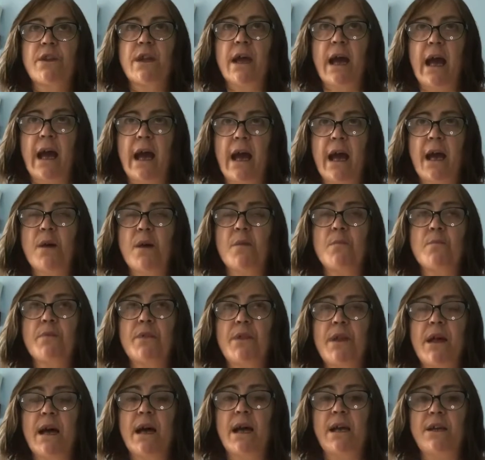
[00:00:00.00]
or the
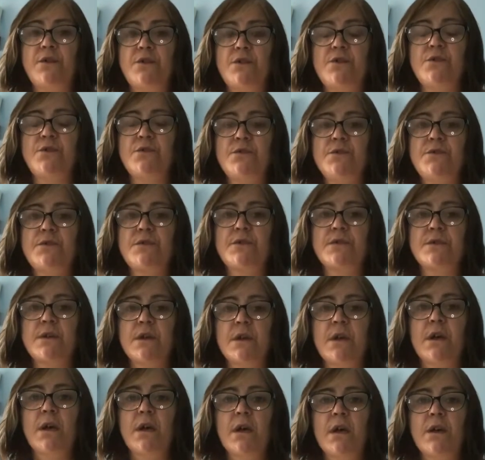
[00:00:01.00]
app that I
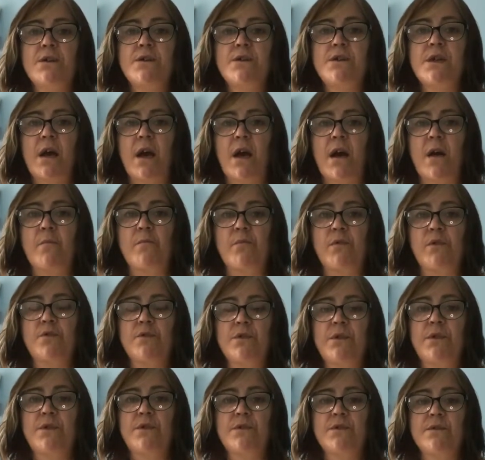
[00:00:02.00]
use to
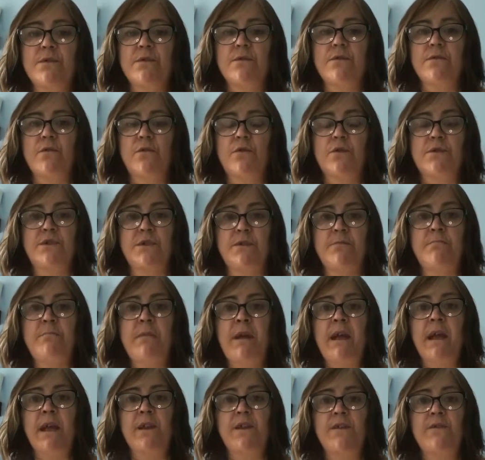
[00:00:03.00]
upload, or to
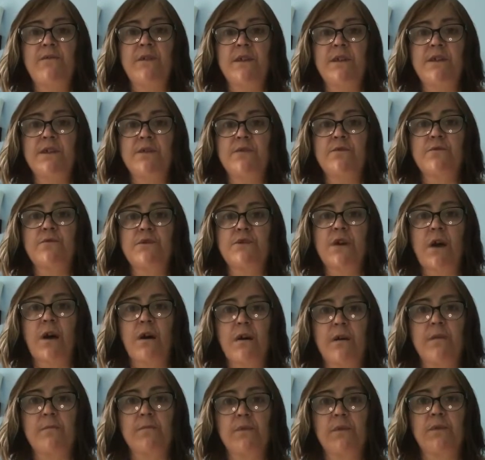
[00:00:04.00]
make the video to
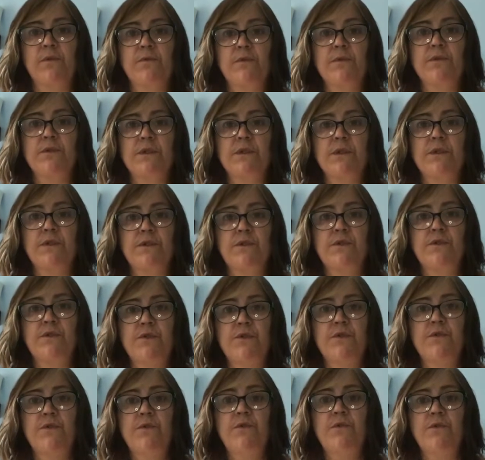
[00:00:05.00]
upload
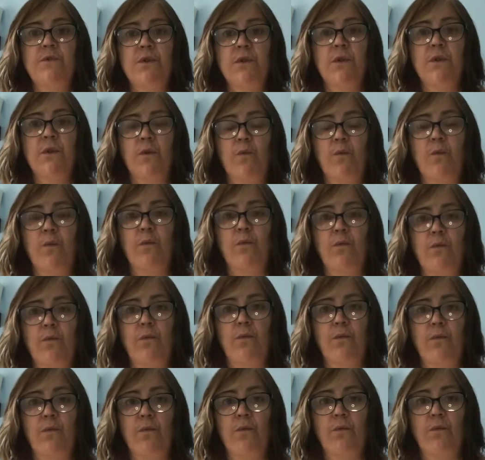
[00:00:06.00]
to
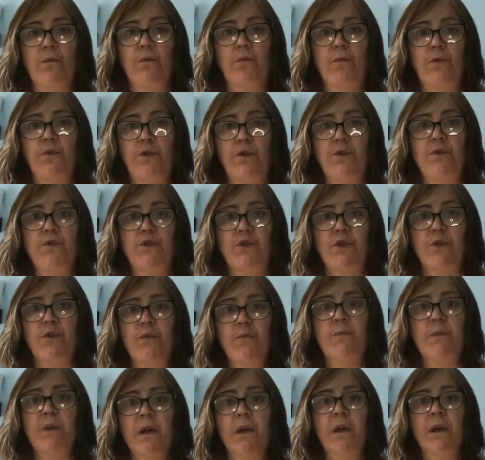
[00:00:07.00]

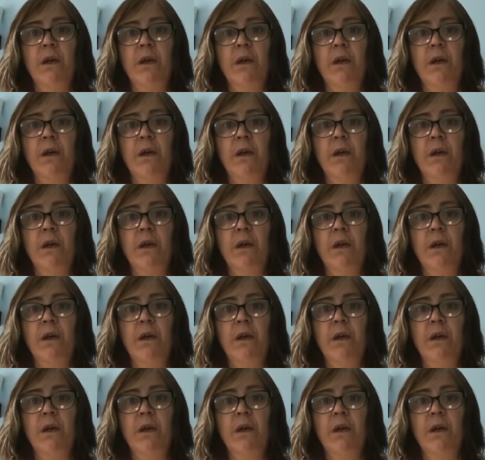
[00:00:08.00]
YouTube,